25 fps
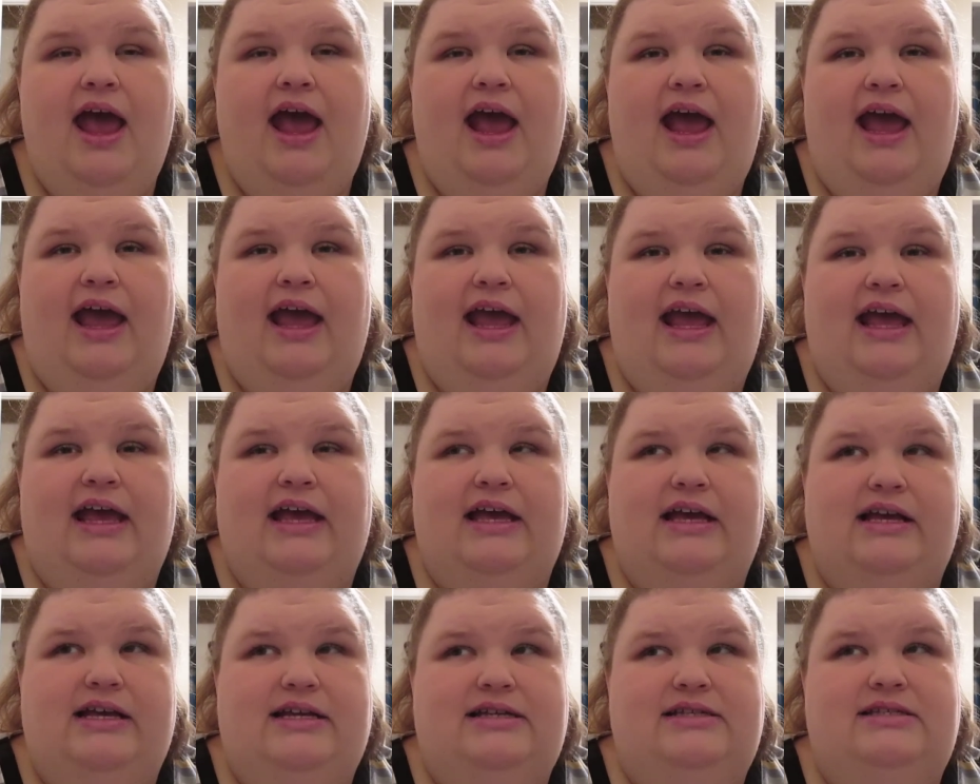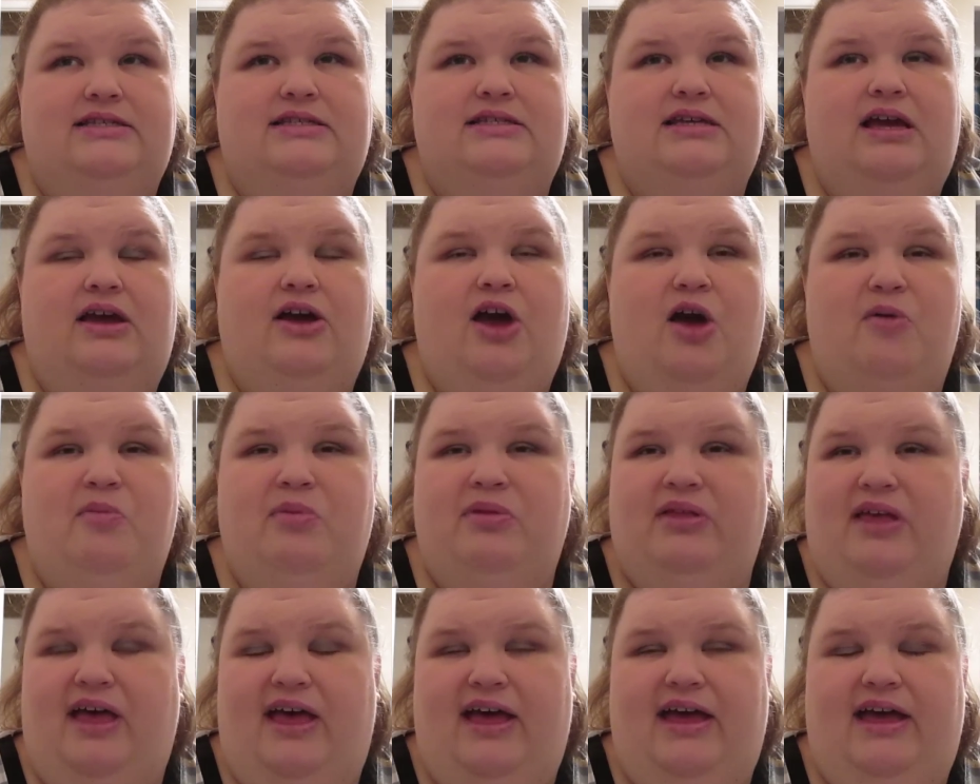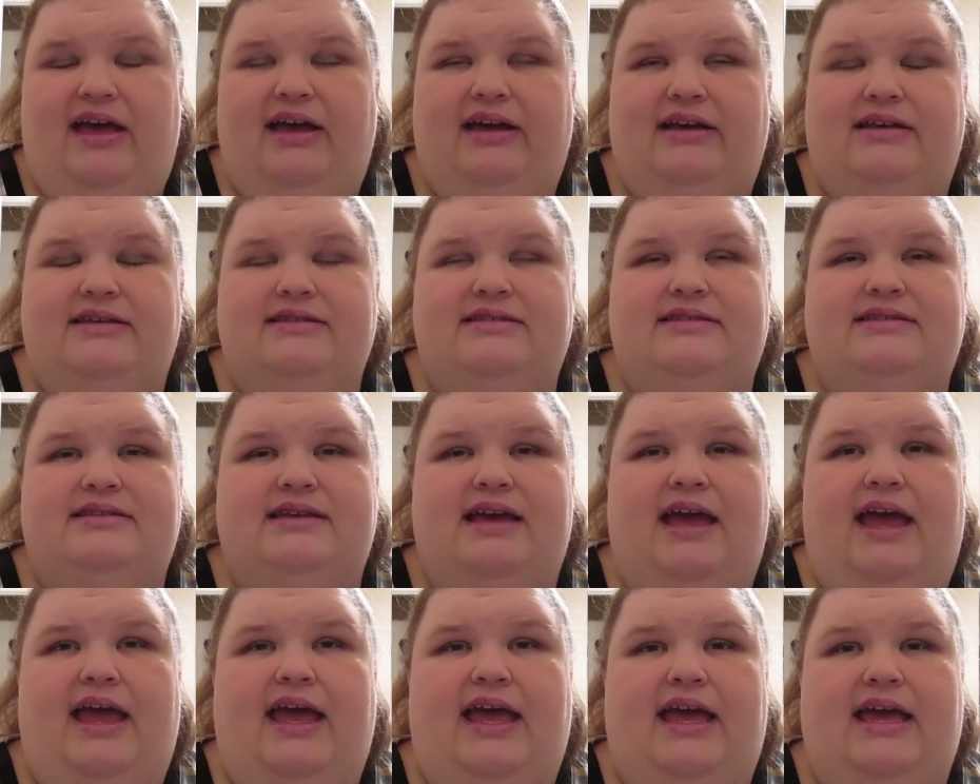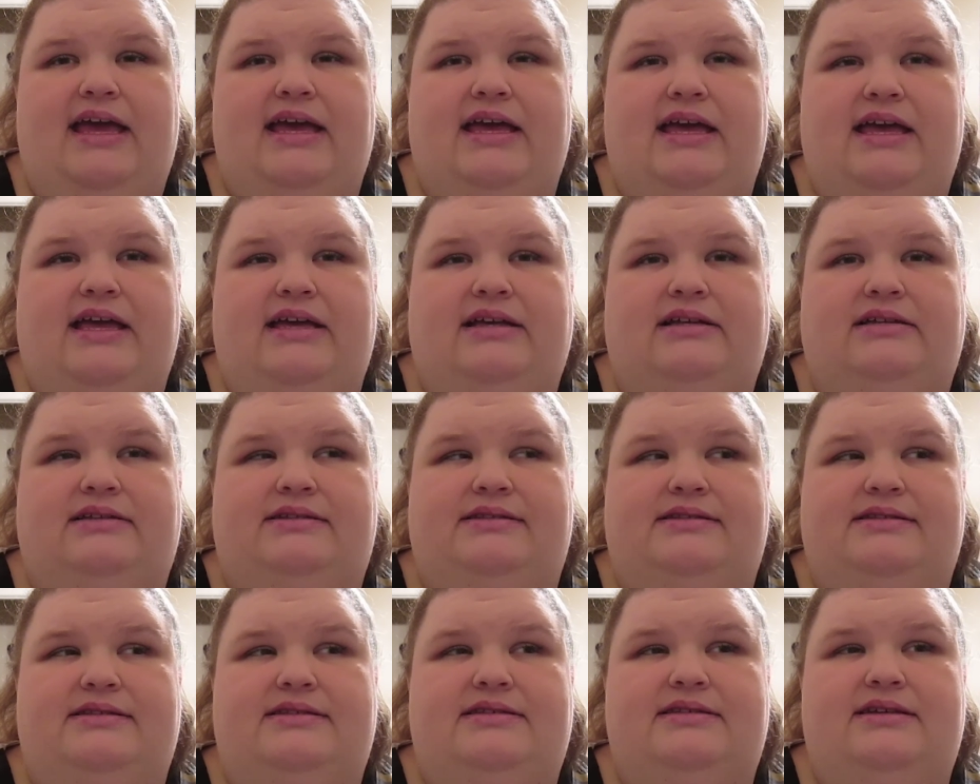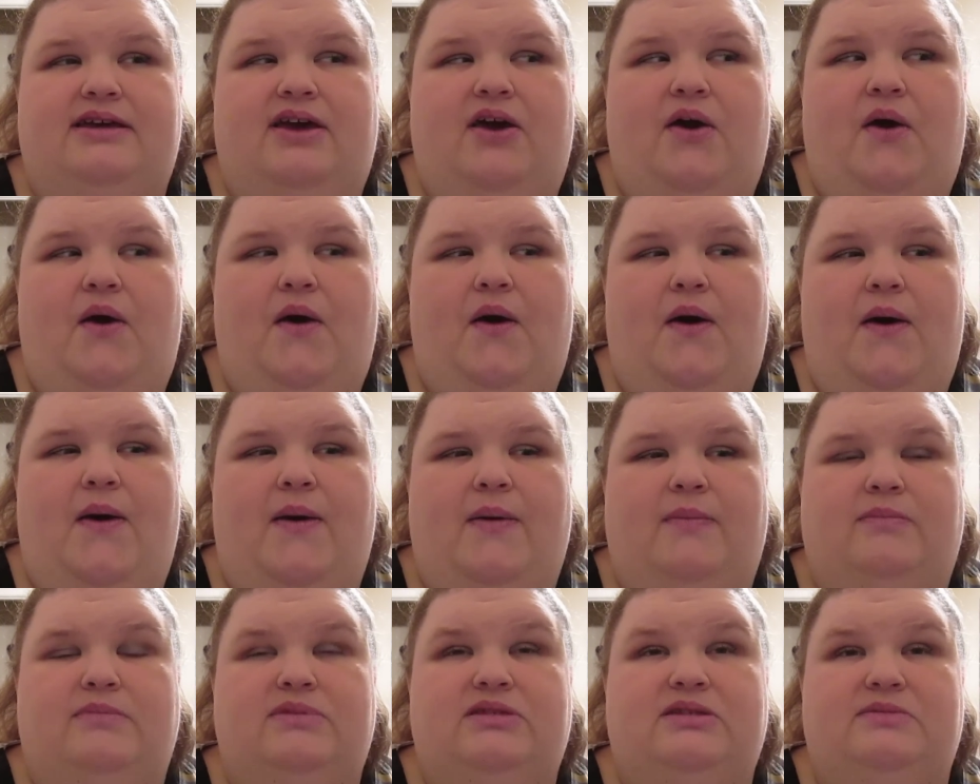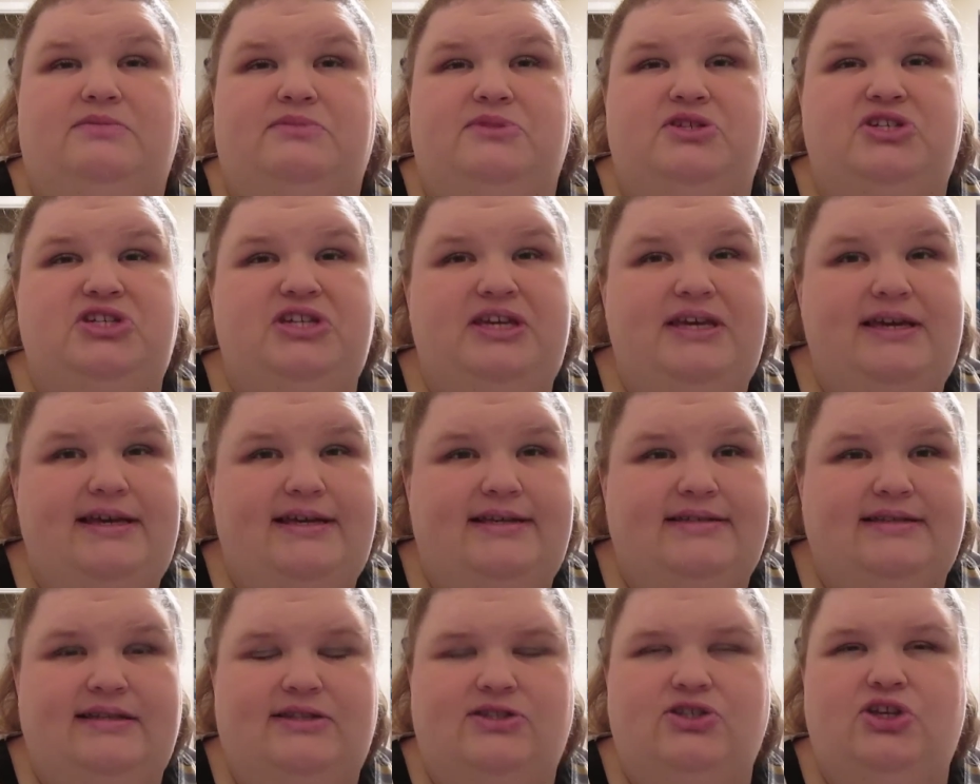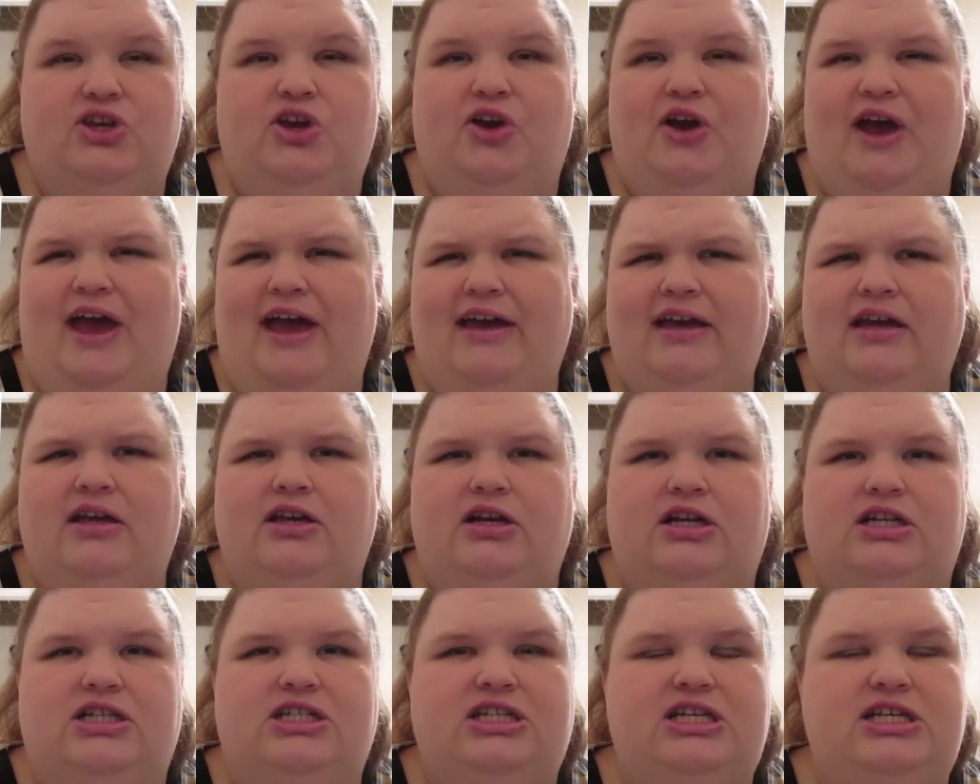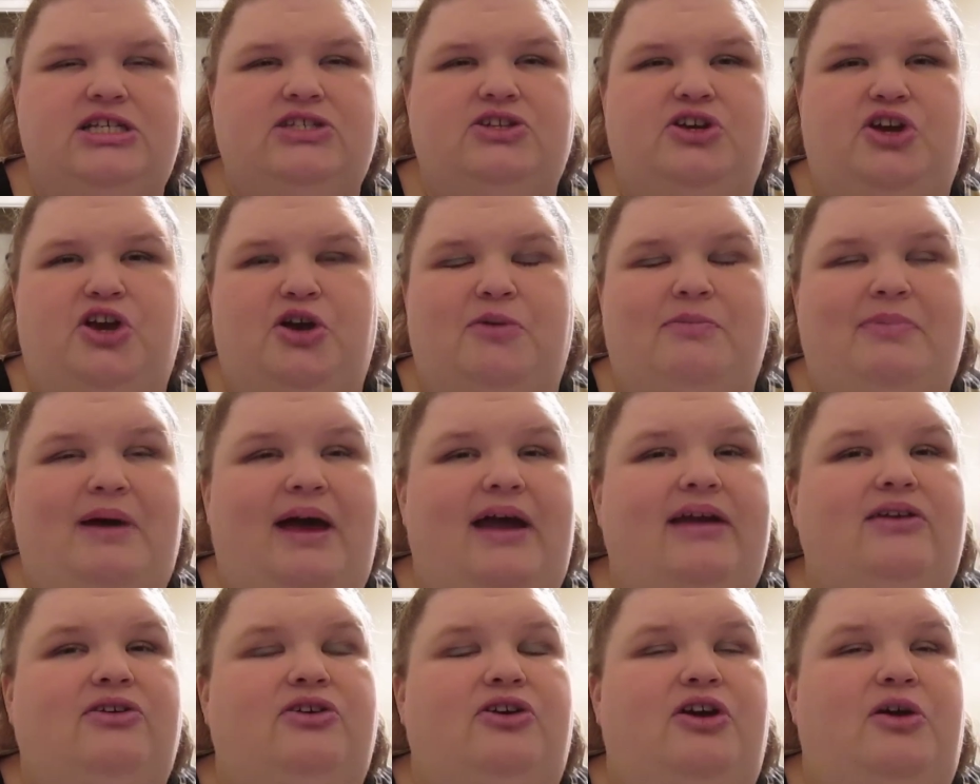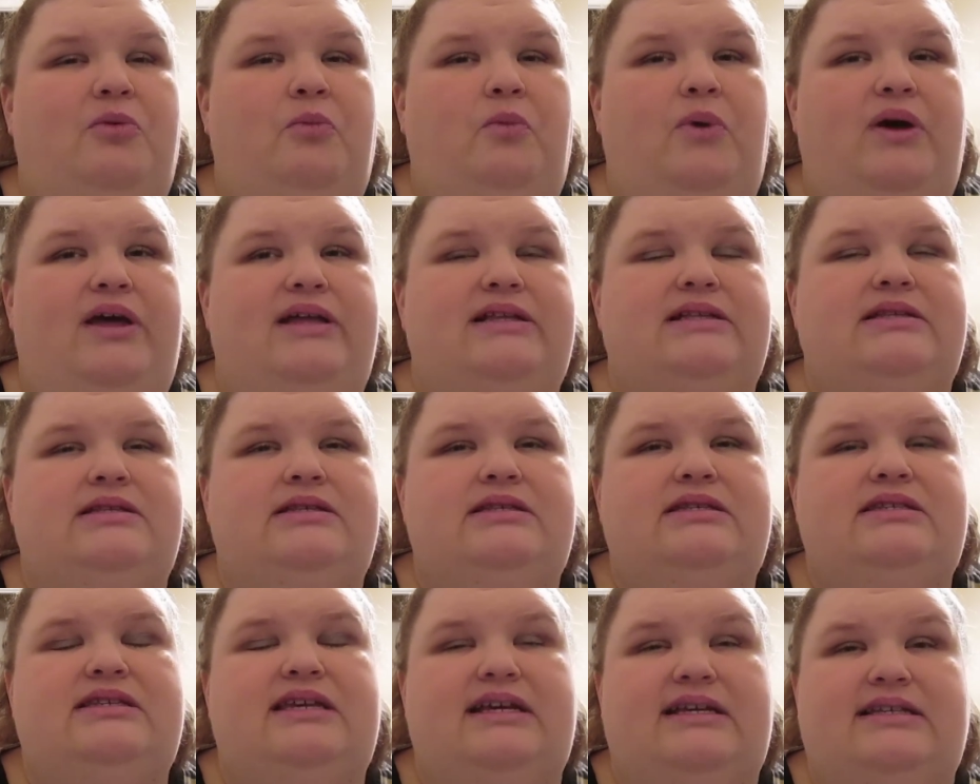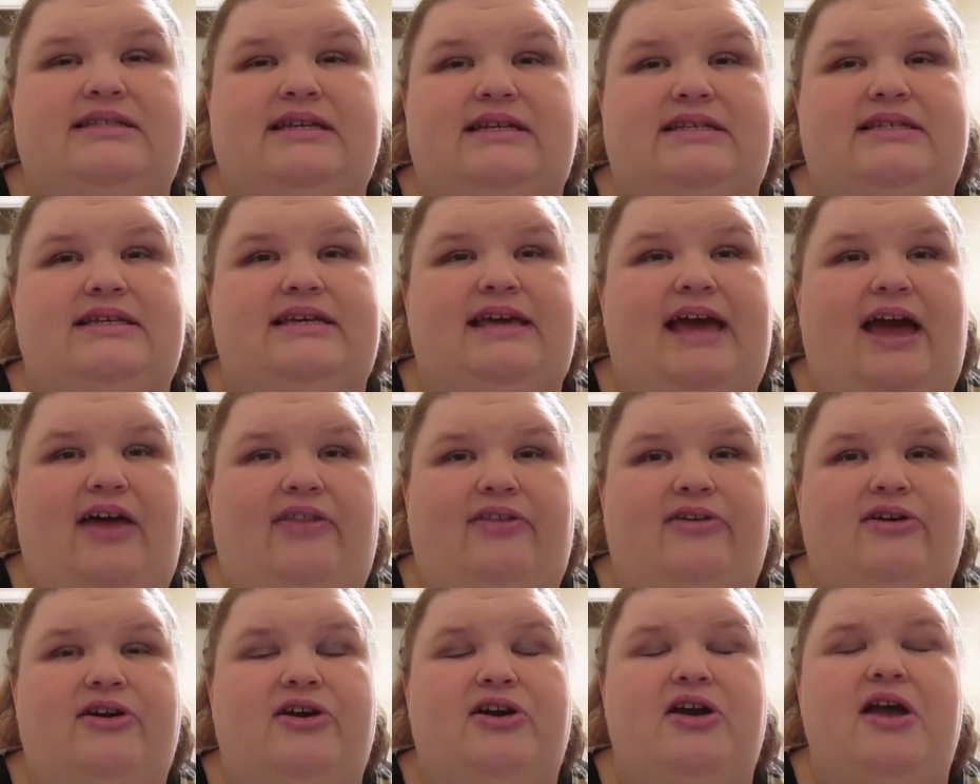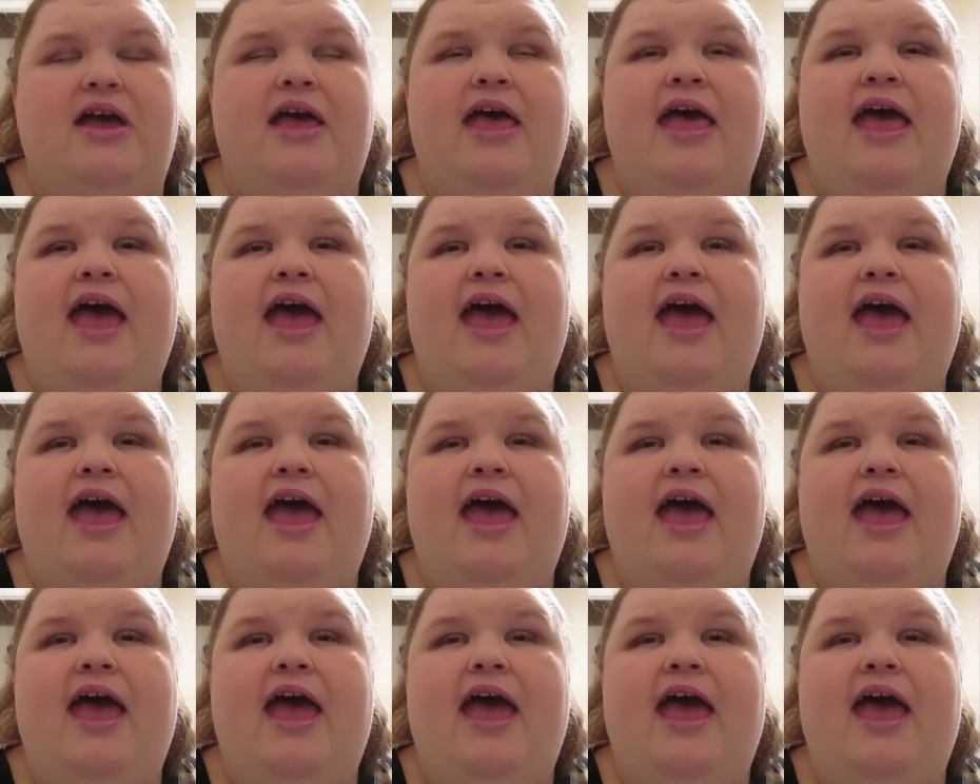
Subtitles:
and a couple of eggs and some cheese, and so your egg and your cheese are your binder and what sticks it together,